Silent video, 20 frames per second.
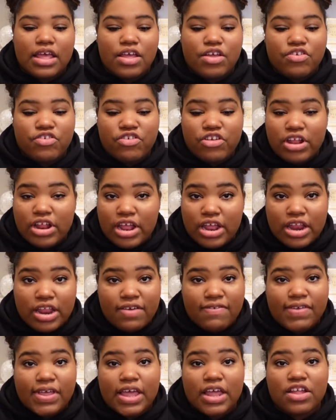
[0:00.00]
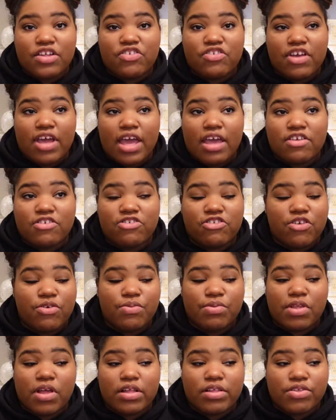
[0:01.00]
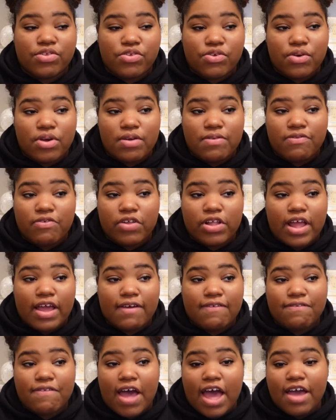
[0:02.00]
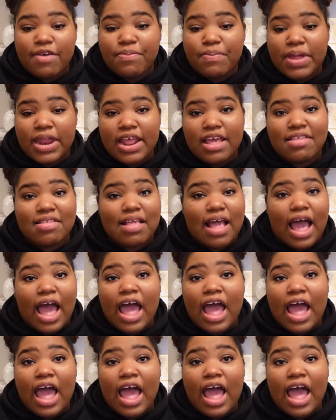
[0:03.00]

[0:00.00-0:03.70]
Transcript: She didn't even get a chance. She was on the screen for like 5 minutes.